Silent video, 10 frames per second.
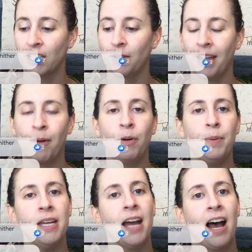So that will
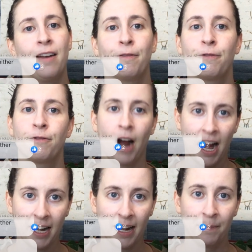be on
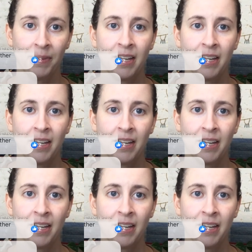Friday.